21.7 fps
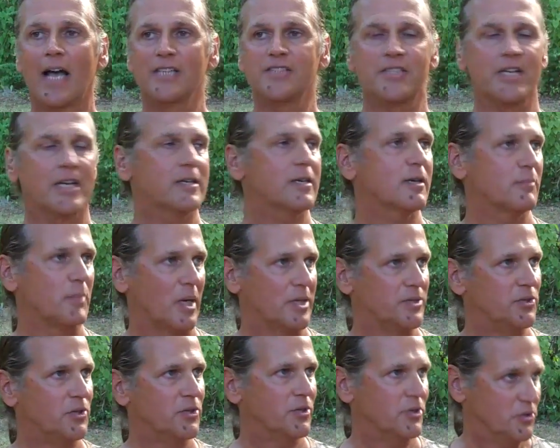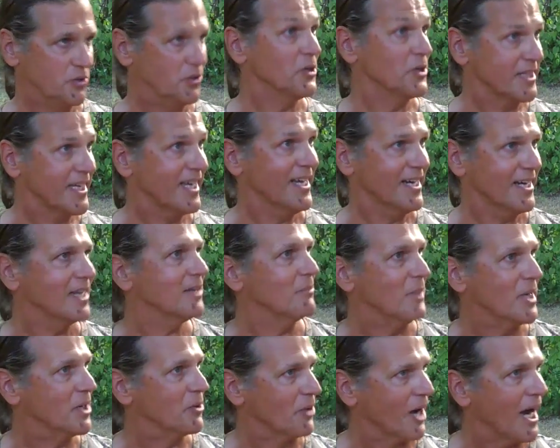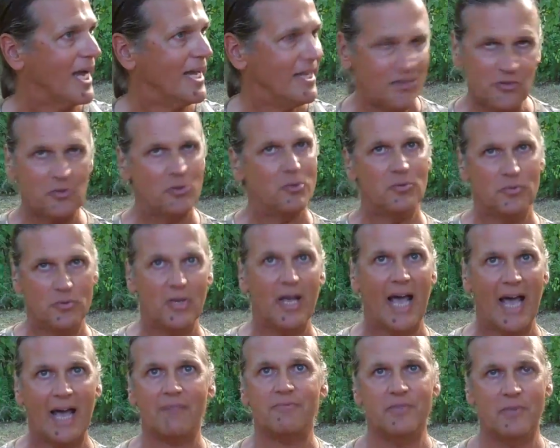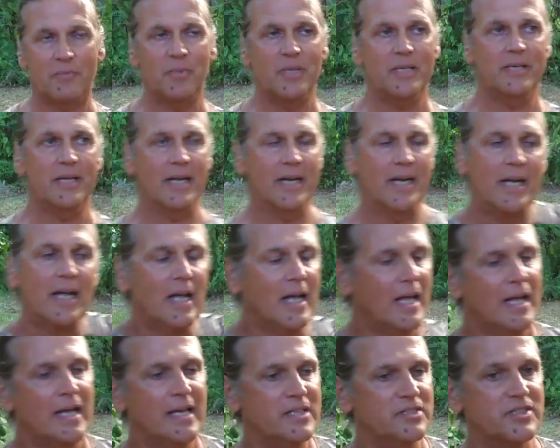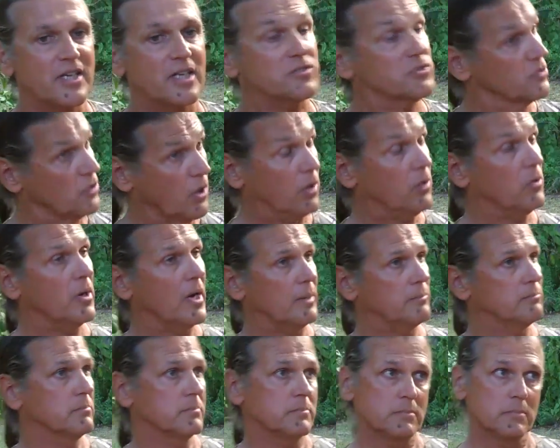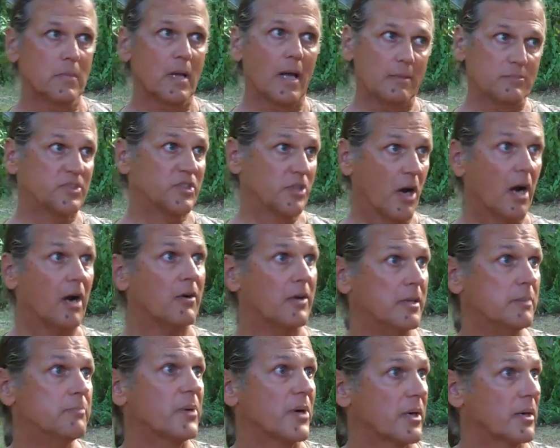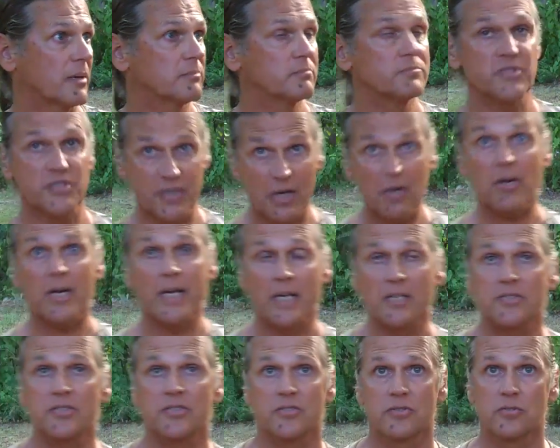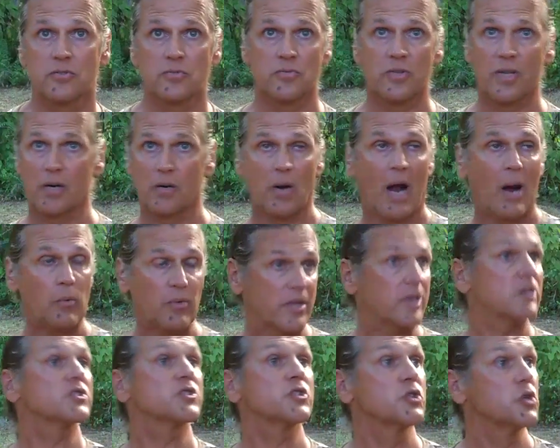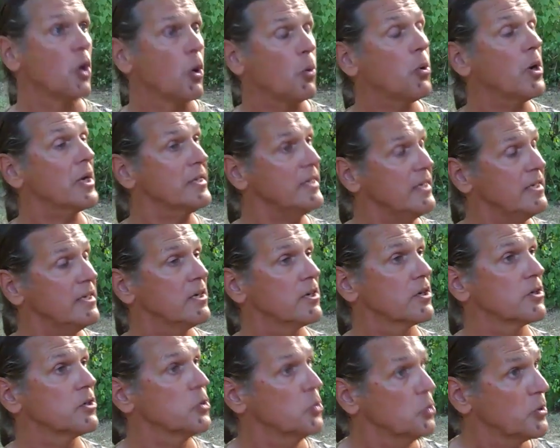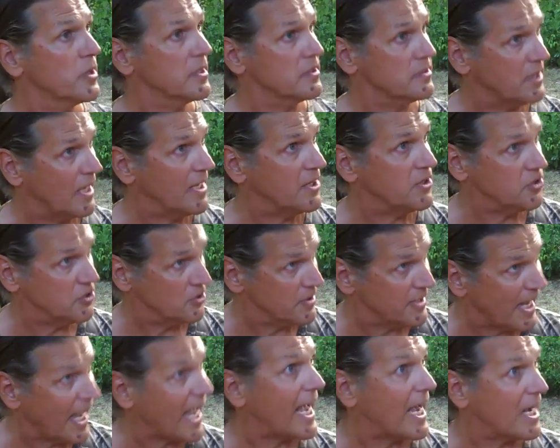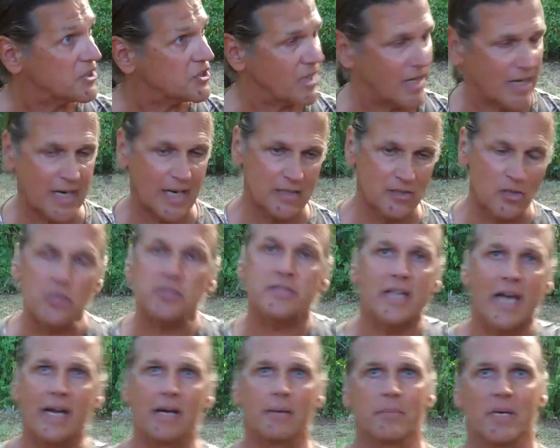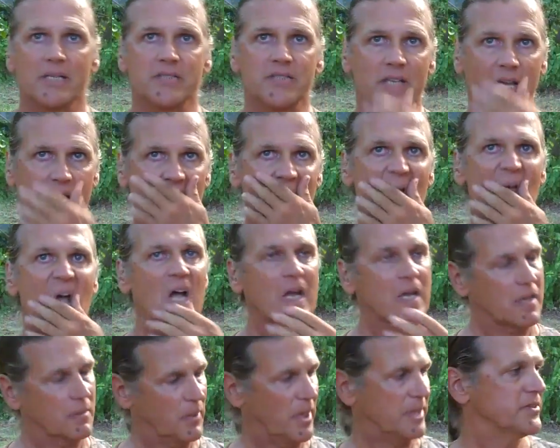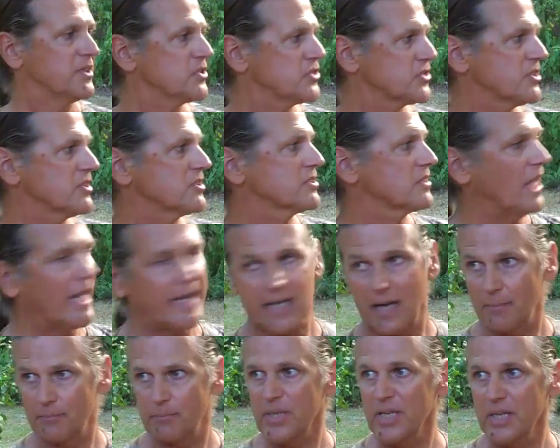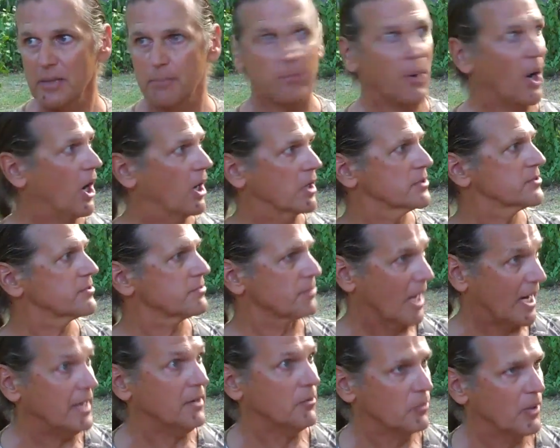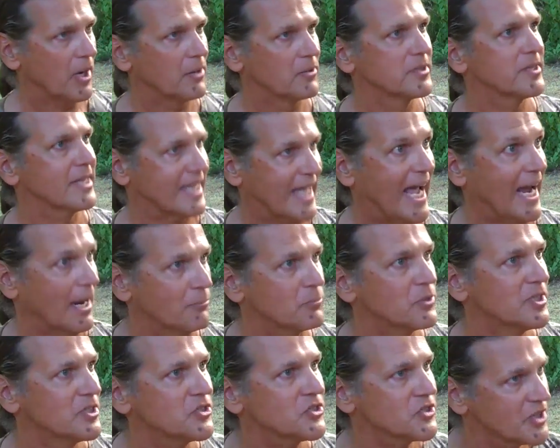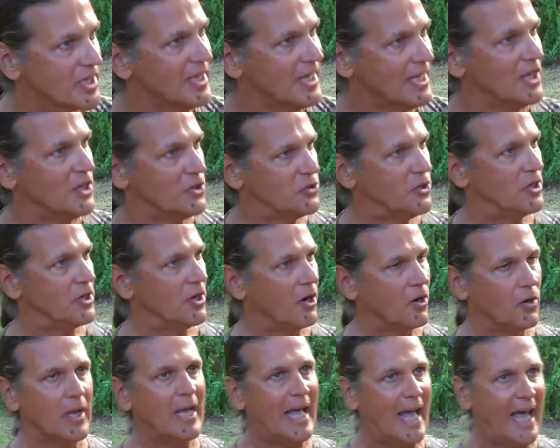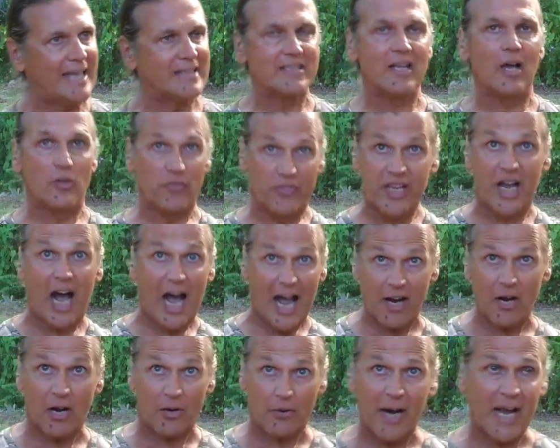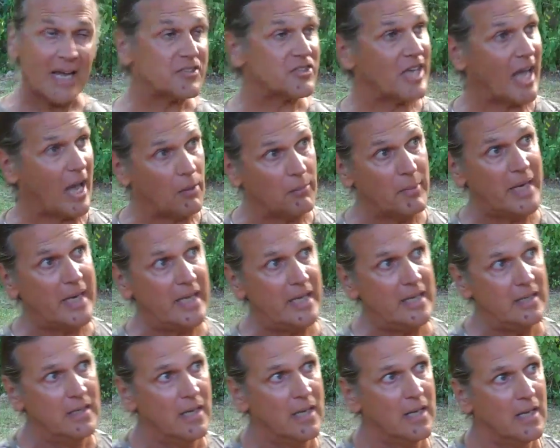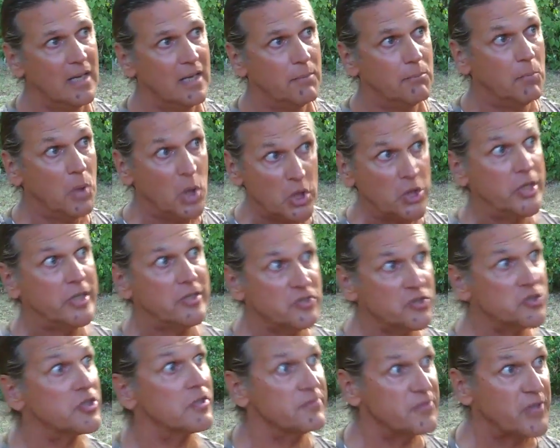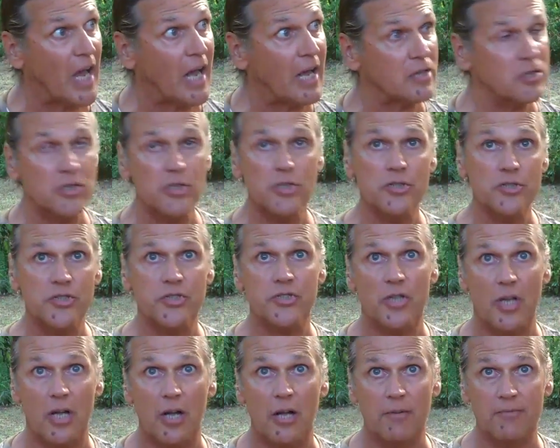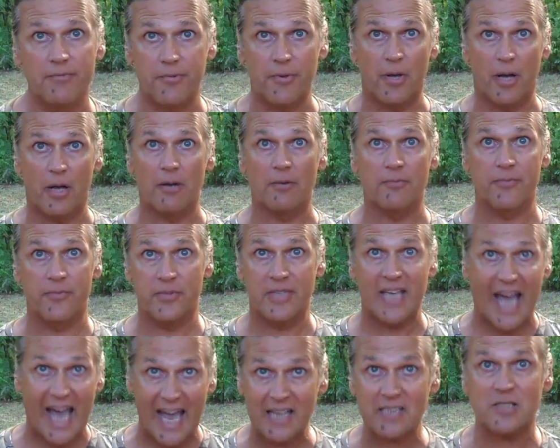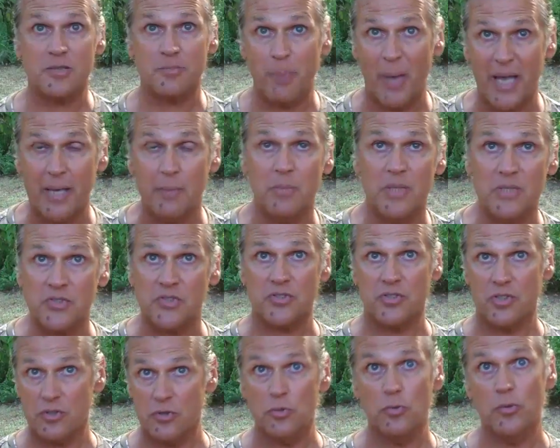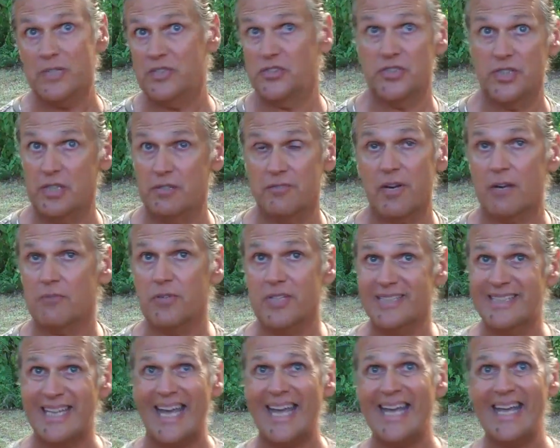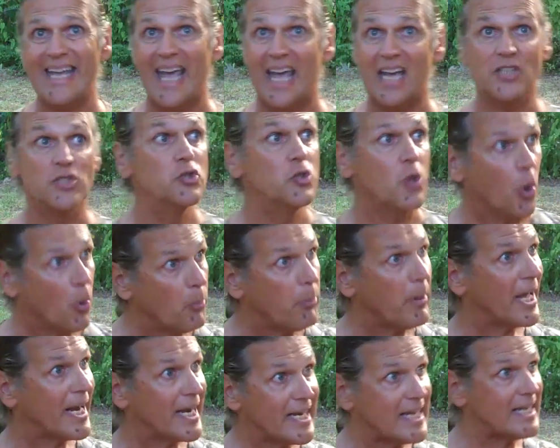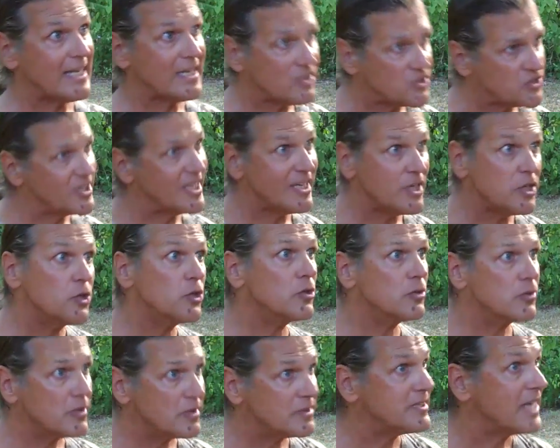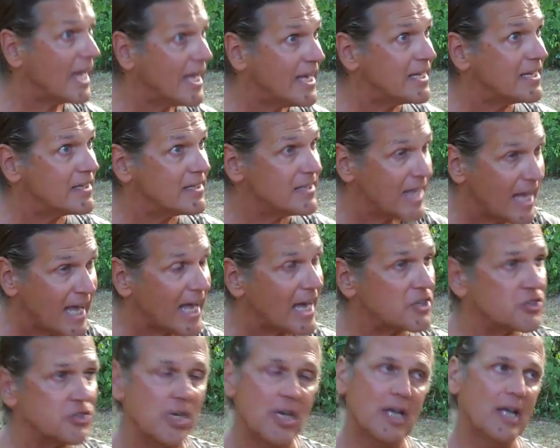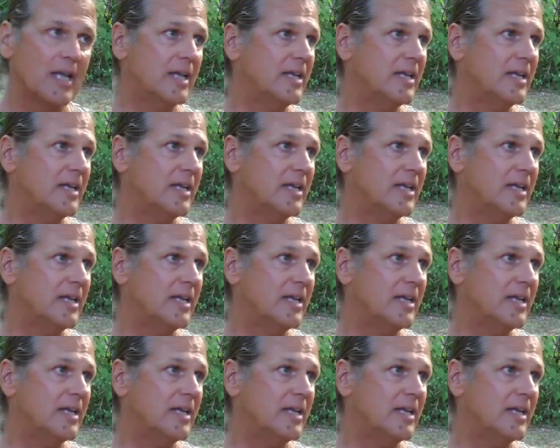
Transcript: I said, come on, you're kidding me, right? You have to be kidding. He says, no, I'm sorry, but I'm serious. There's no one here who can take your cash. And I looked at him and I say, come on, this is like I'm being punked, right? Where are the cameras? You know, the IRS, how many millions of dollars of tax payments do you receive every day? And nobody is here to take cash.